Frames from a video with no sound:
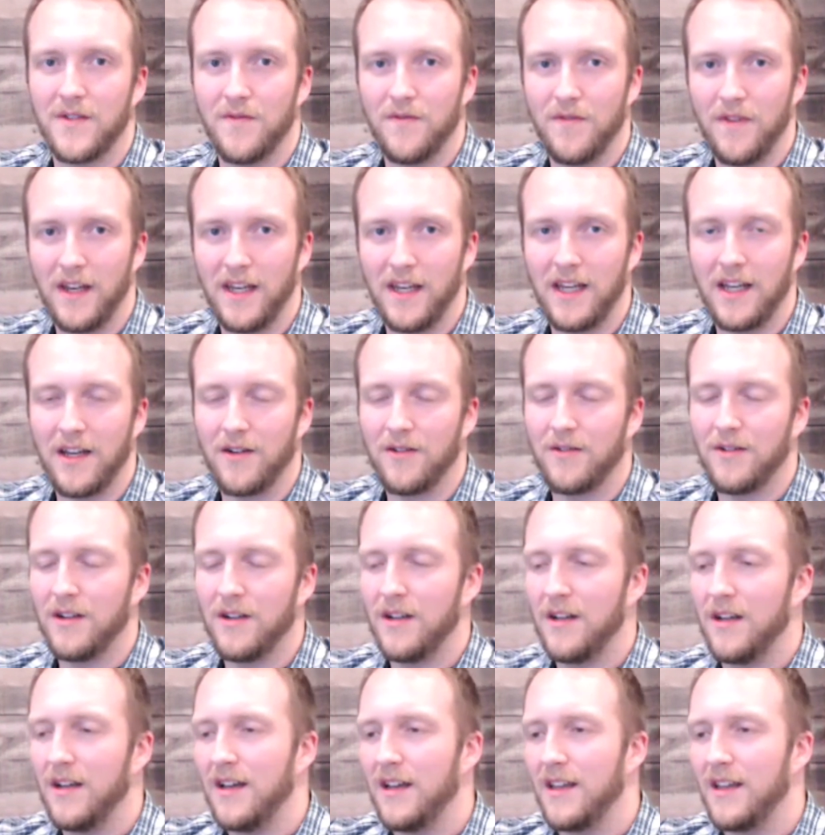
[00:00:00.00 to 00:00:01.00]
video
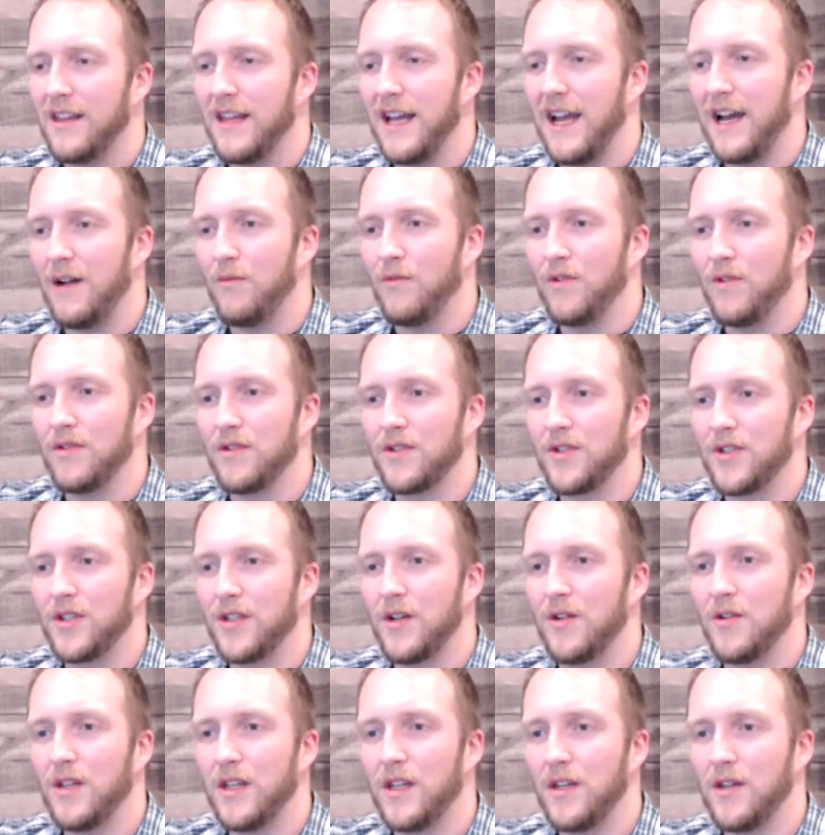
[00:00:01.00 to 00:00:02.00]
that will
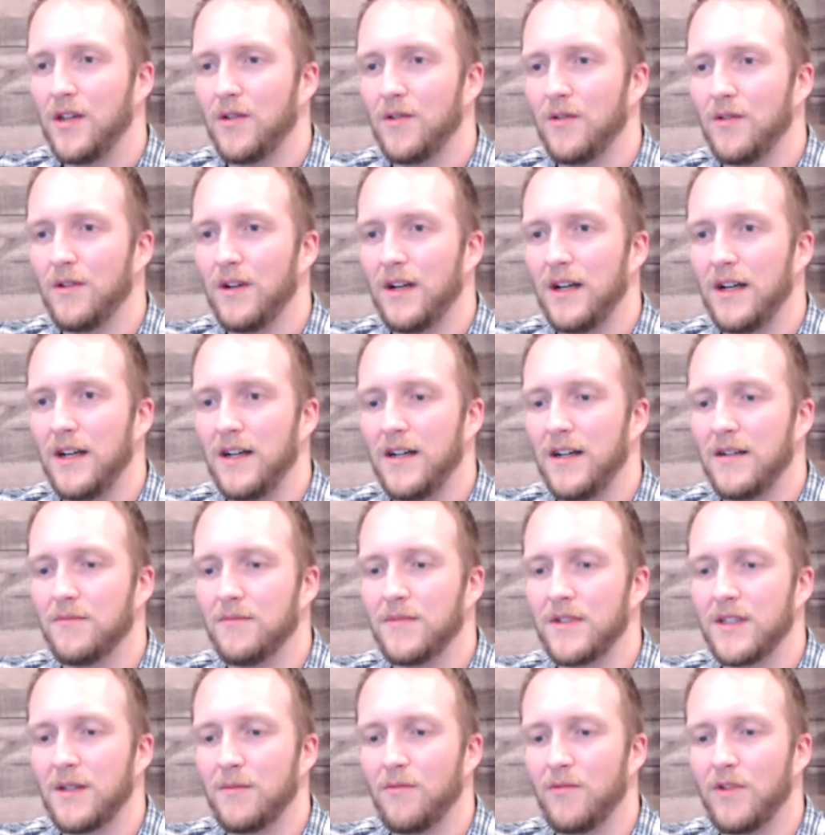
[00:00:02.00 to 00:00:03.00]
show you
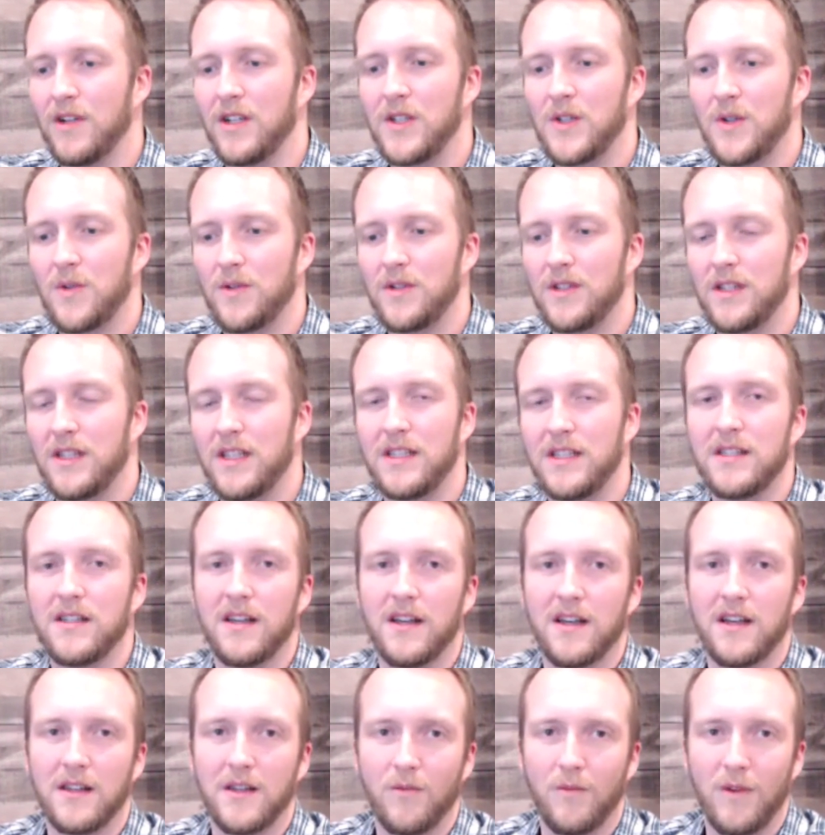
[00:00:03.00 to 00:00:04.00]
some resources,
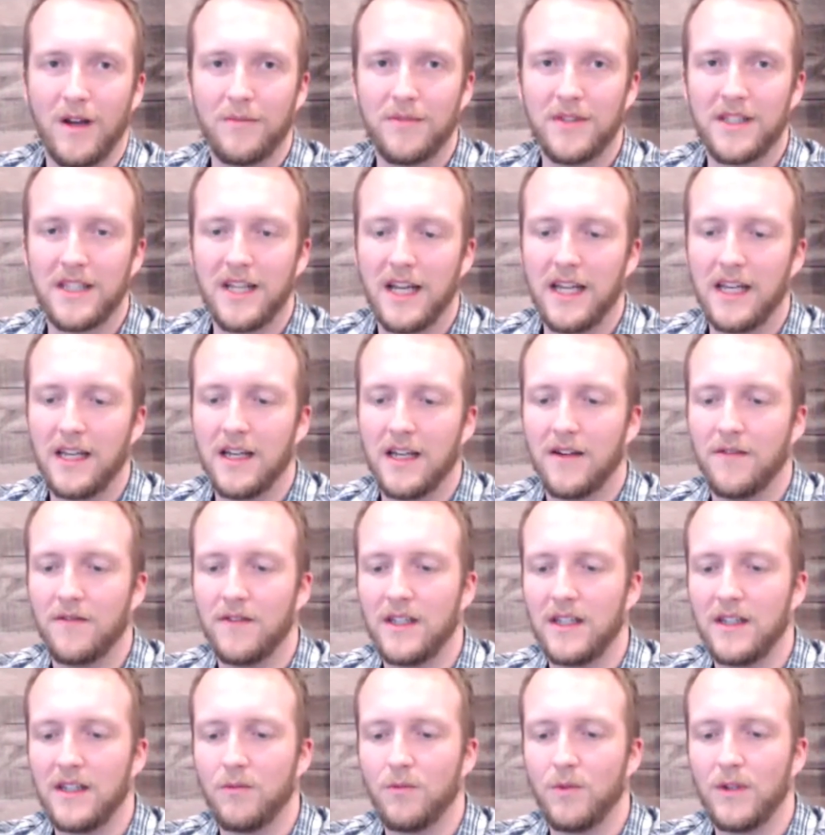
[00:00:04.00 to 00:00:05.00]
the website of
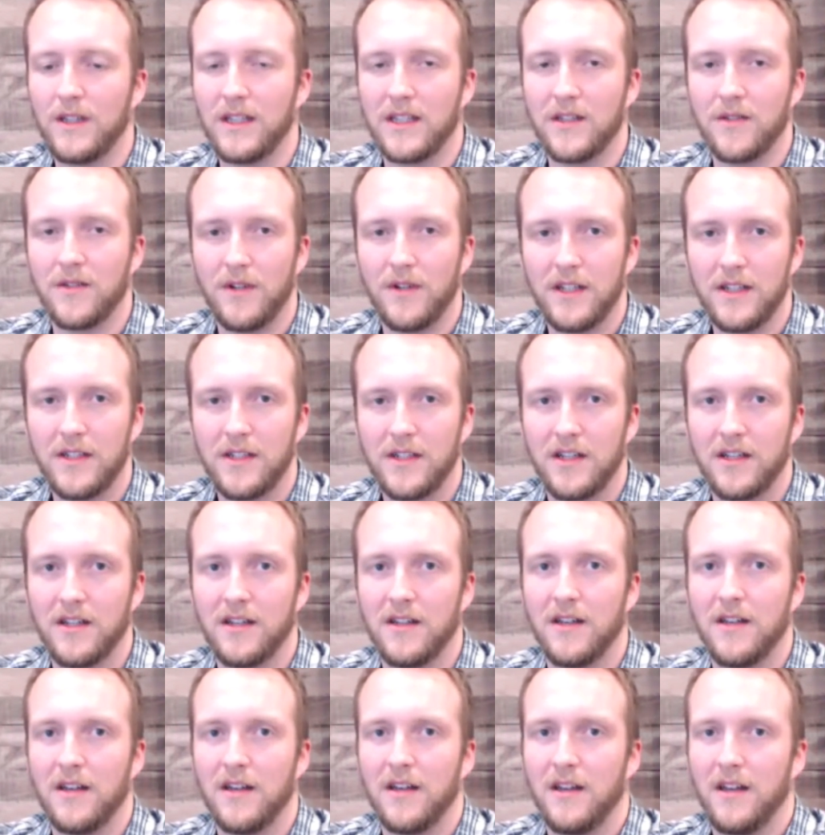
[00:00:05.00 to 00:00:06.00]
the
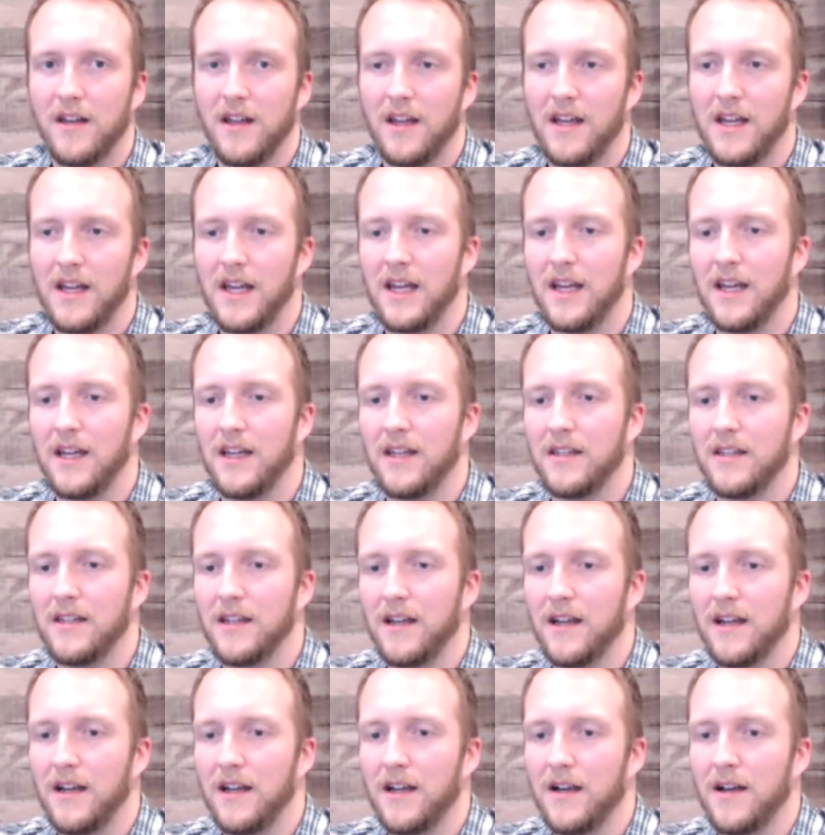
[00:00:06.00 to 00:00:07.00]
Ealdríce, and
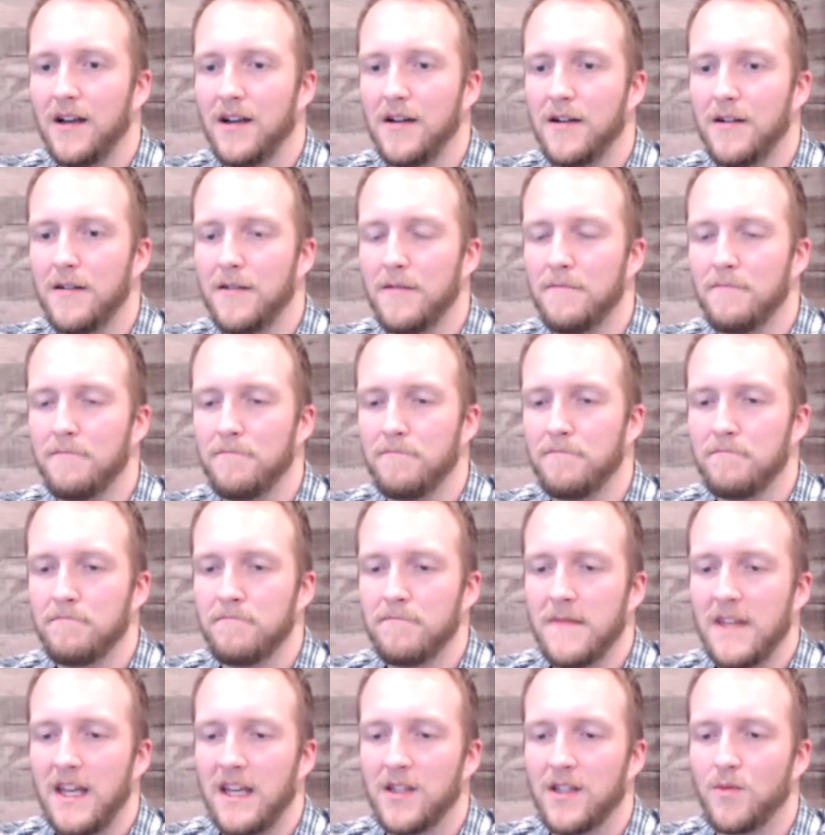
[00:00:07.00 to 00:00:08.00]

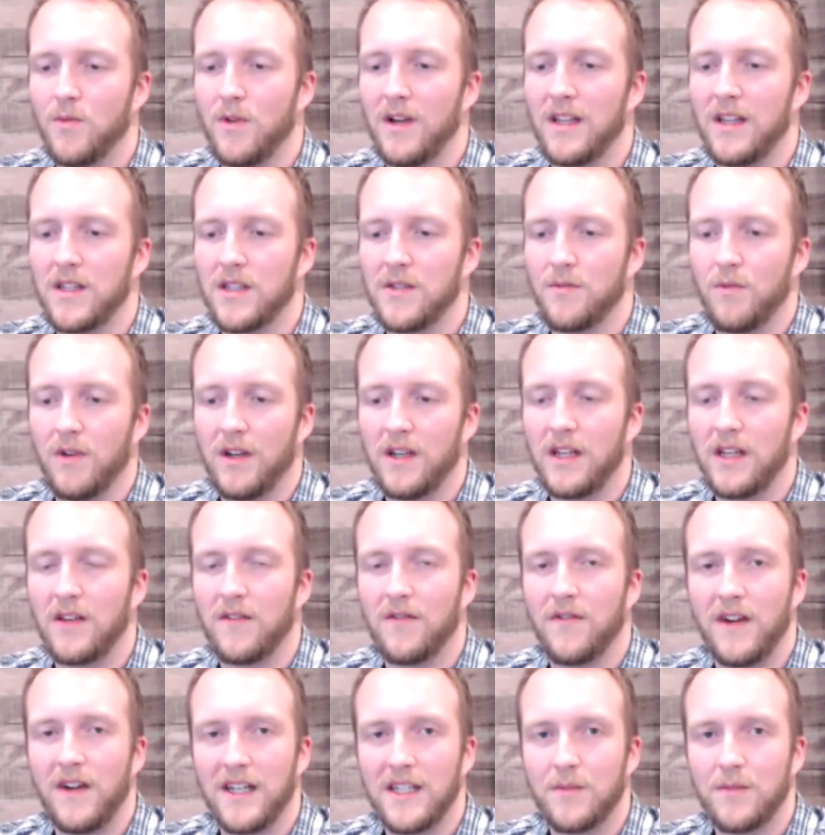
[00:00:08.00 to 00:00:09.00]
as well as where you can
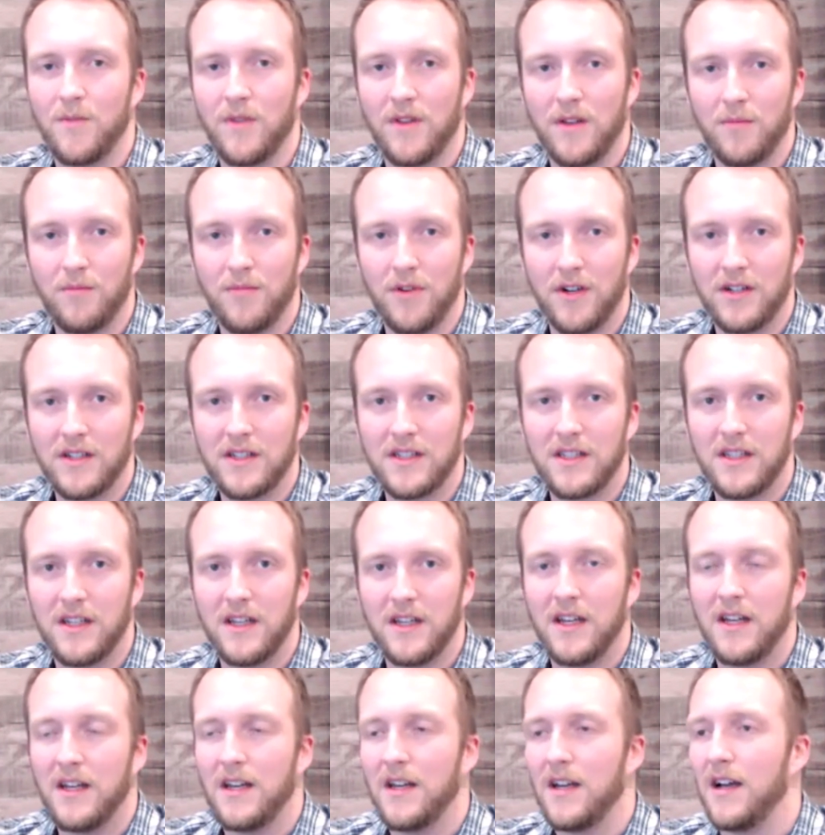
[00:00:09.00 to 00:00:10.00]
find some of their books.